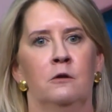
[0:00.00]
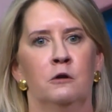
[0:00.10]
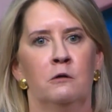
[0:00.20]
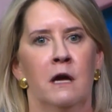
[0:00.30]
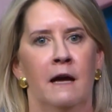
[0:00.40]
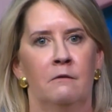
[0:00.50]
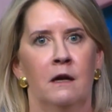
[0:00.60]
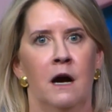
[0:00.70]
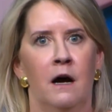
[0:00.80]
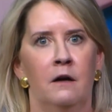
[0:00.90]
look
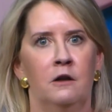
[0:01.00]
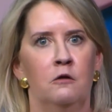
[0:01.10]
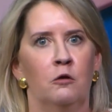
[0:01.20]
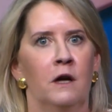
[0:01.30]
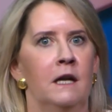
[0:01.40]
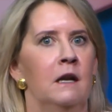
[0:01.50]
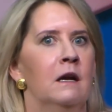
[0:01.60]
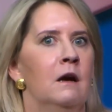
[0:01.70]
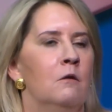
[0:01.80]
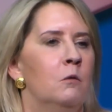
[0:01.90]
at Ukraine
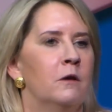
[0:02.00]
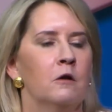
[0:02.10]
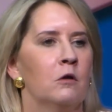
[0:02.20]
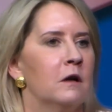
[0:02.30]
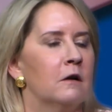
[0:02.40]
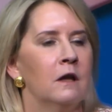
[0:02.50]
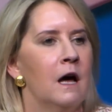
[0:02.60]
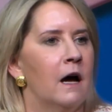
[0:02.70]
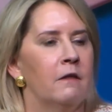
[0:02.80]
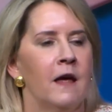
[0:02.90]
with a critical
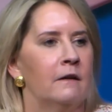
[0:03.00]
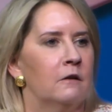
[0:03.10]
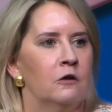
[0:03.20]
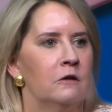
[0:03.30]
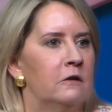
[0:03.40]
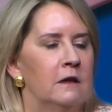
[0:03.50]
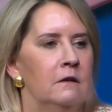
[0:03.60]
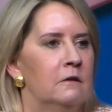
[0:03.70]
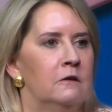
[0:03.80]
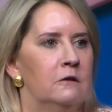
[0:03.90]
eye. That just
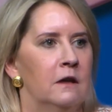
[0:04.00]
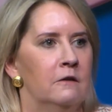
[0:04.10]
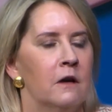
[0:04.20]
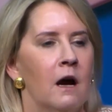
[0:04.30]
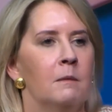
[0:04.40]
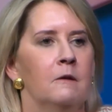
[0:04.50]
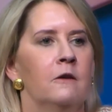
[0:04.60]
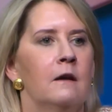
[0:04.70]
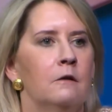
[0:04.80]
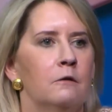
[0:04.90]
is common
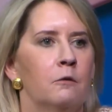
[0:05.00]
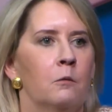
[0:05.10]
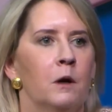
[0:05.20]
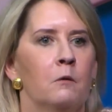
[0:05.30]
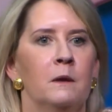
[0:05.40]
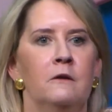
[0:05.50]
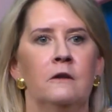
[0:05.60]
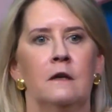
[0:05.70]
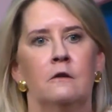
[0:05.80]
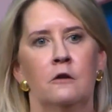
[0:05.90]
sense from where we
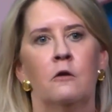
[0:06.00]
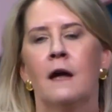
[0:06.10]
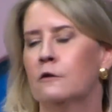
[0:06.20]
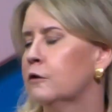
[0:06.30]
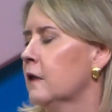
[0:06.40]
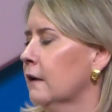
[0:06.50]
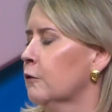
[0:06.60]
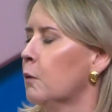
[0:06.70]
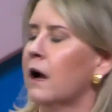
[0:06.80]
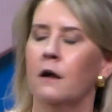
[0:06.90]
sit. So that's
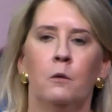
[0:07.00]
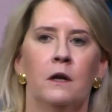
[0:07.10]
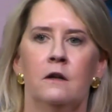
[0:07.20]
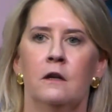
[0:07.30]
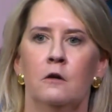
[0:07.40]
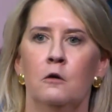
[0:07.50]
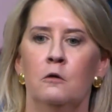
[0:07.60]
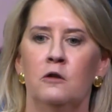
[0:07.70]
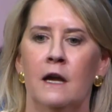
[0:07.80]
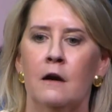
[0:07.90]
why I wanted to
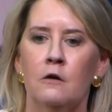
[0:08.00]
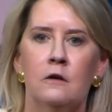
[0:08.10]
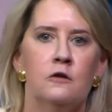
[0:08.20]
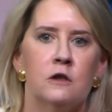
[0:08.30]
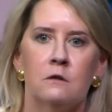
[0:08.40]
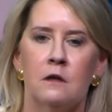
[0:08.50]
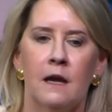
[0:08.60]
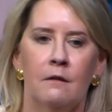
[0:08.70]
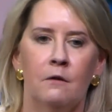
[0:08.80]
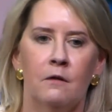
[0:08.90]
go to Heritage and
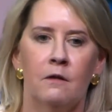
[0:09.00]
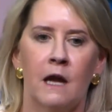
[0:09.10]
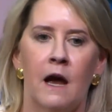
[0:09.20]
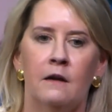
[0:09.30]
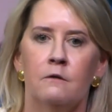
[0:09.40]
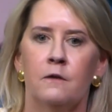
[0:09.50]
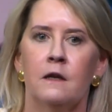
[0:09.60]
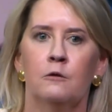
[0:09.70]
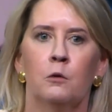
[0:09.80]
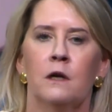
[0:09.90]
the kind of
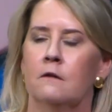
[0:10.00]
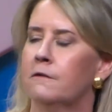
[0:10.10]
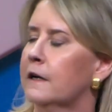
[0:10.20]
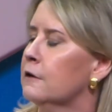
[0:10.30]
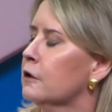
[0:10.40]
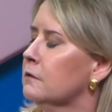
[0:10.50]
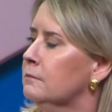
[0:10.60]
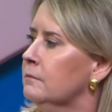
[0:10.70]
things we're going to fight on.